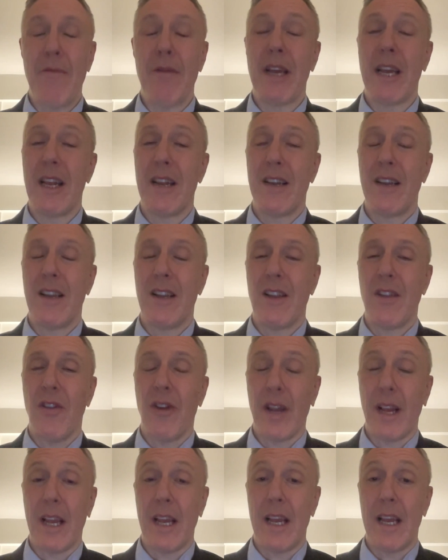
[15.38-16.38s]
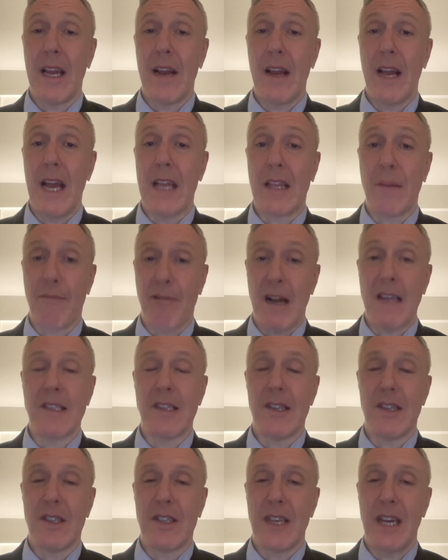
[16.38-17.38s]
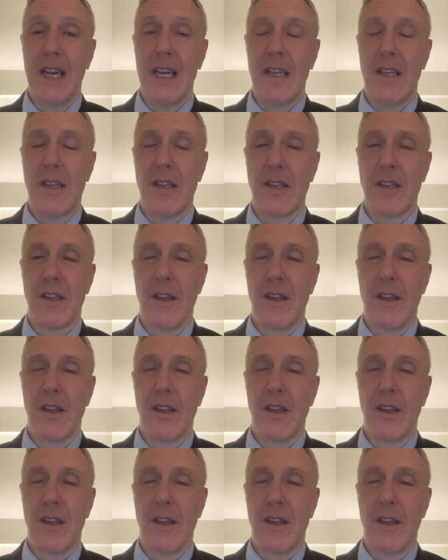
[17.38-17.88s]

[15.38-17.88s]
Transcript: we can look at the present and